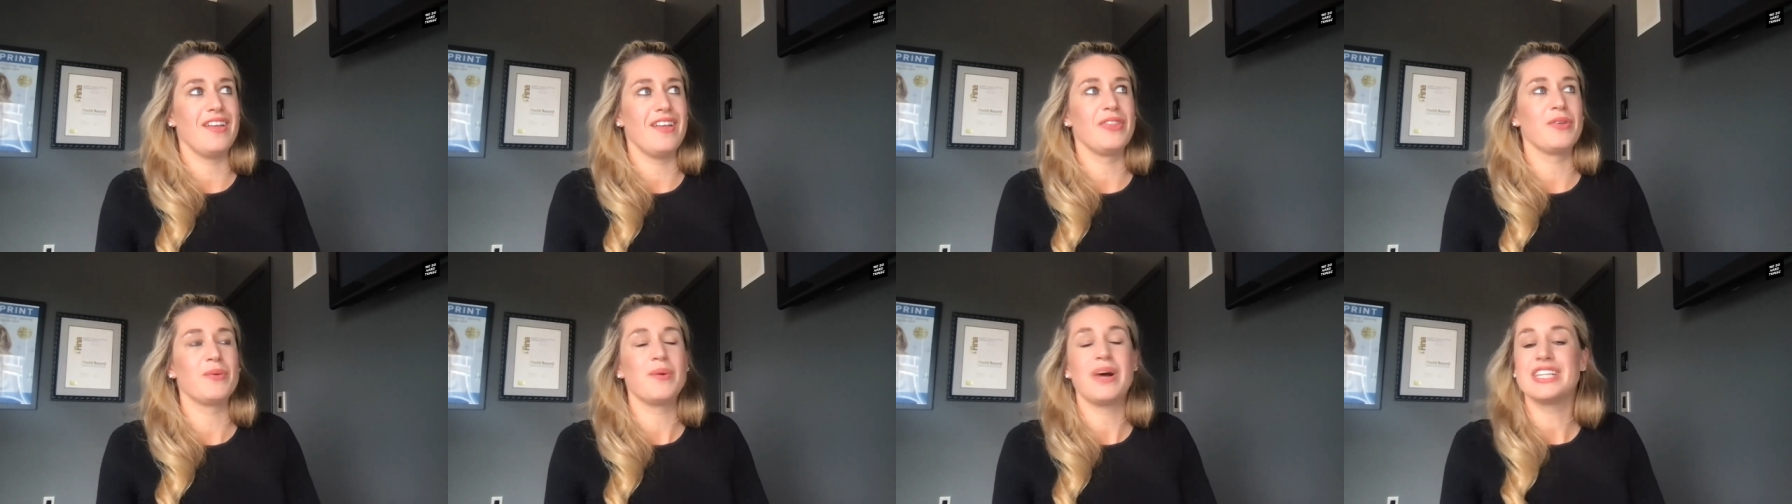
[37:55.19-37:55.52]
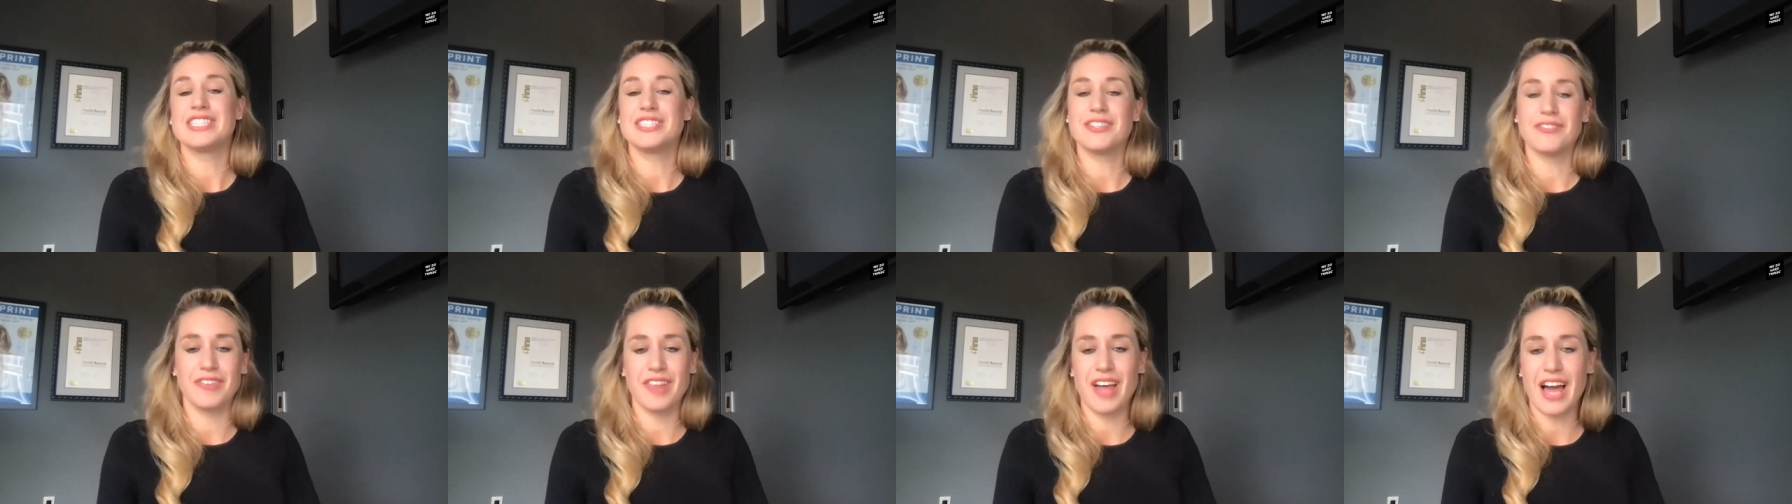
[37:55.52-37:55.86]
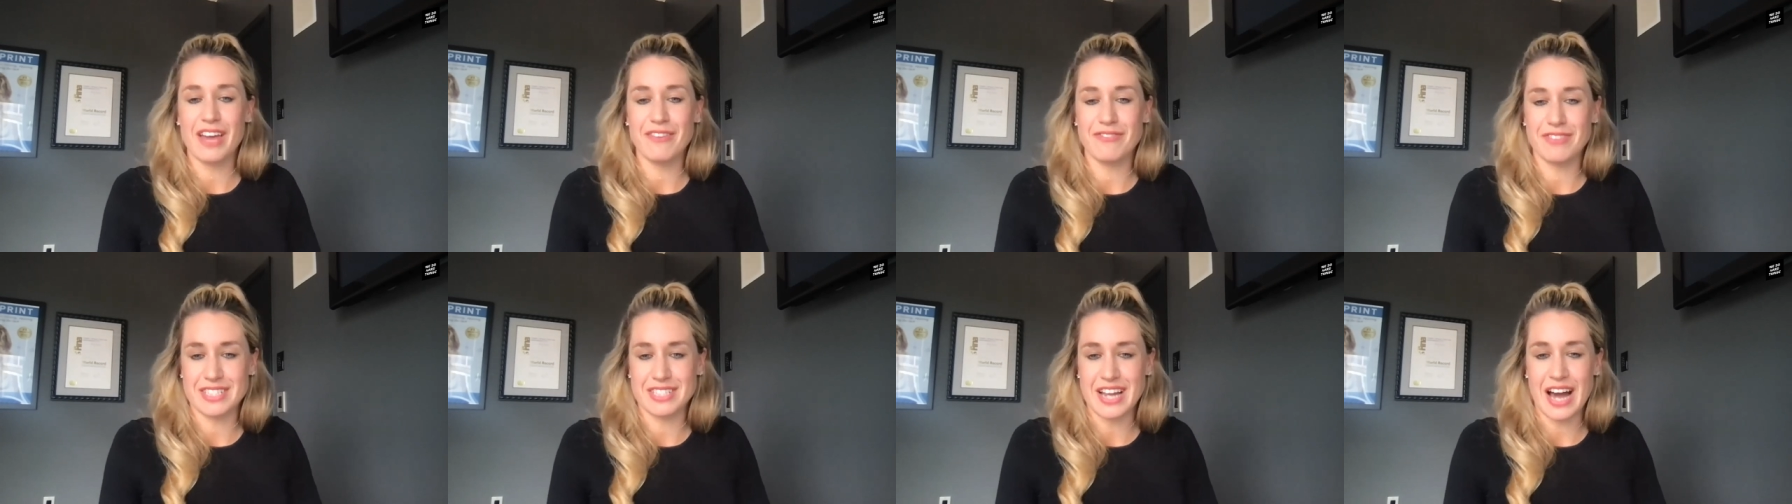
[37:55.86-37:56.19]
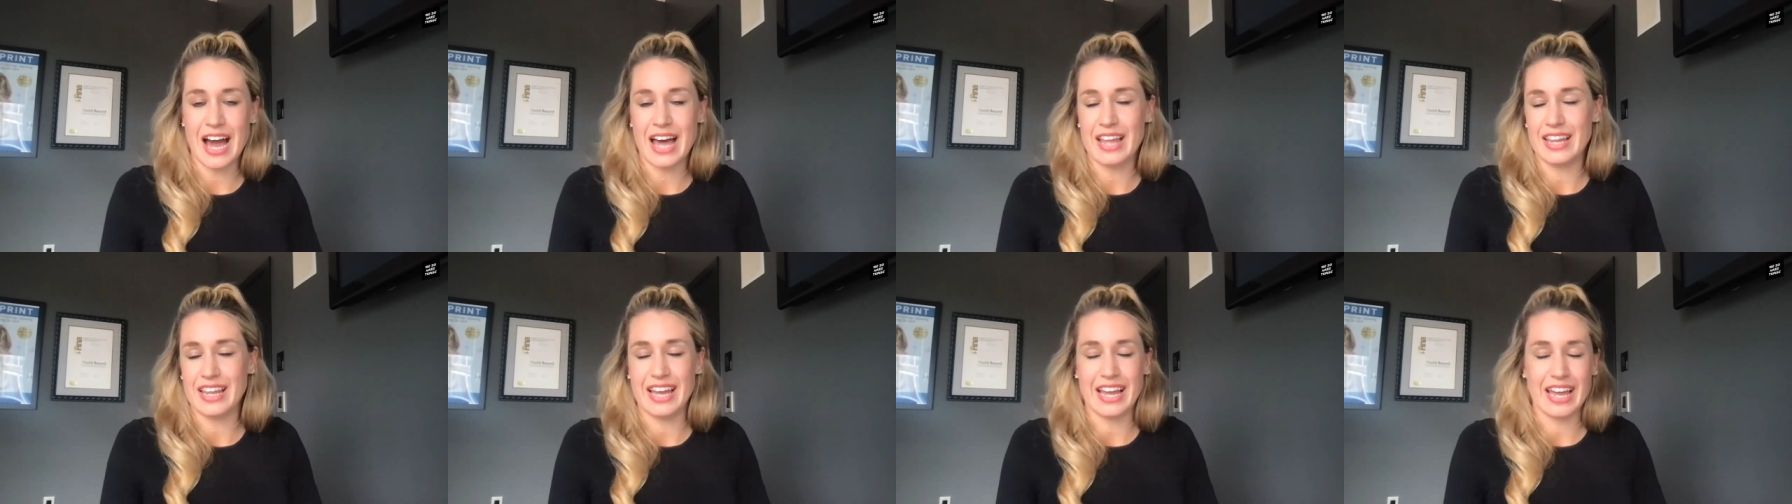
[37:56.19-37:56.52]
the rest of life is
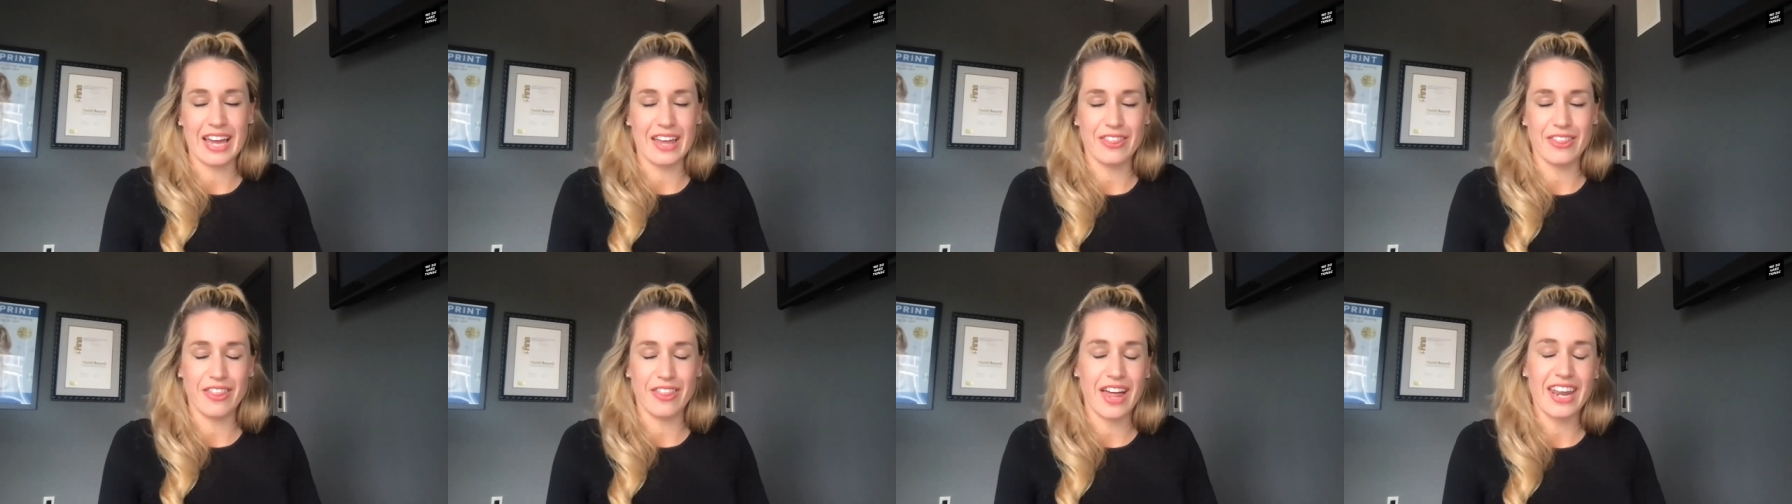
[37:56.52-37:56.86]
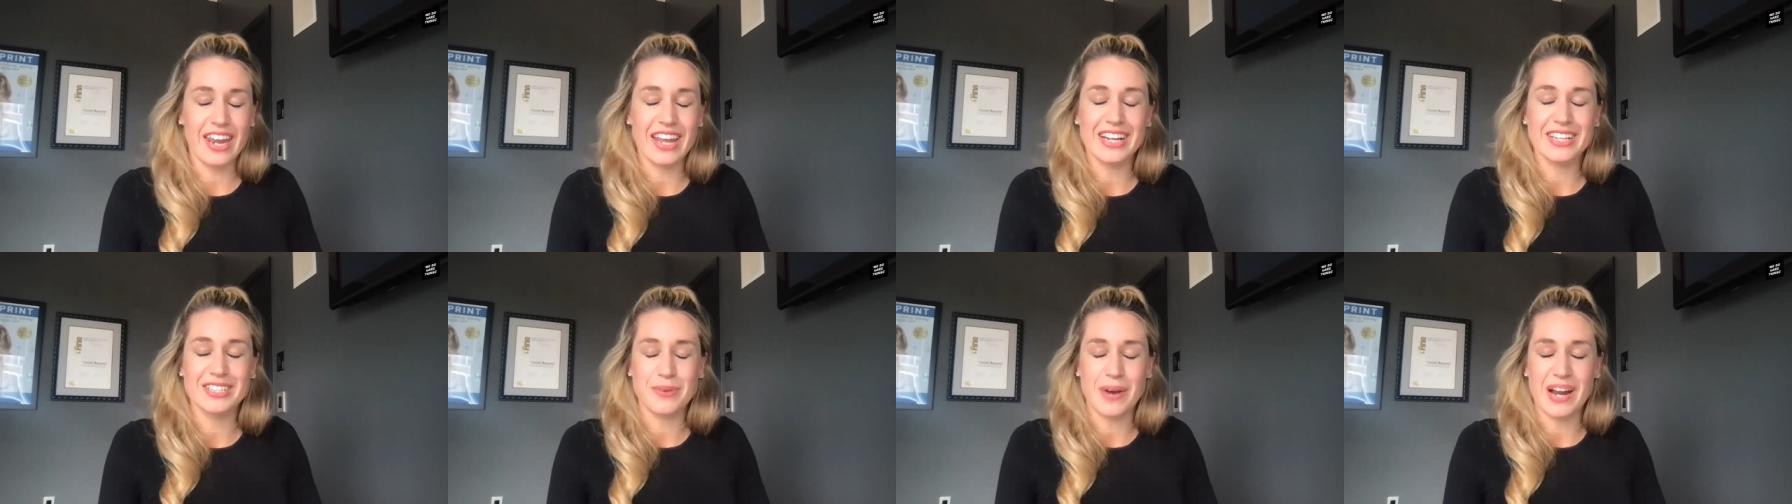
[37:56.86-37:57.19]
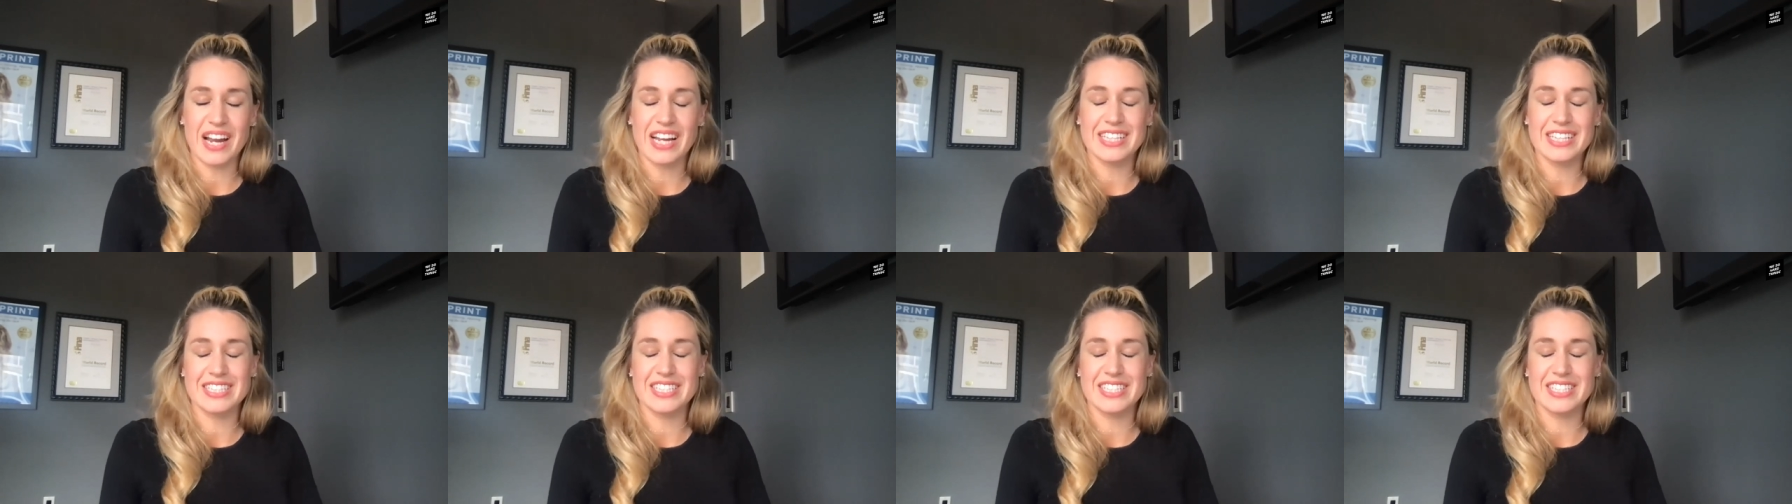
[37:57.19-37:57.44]
not like athletics, right?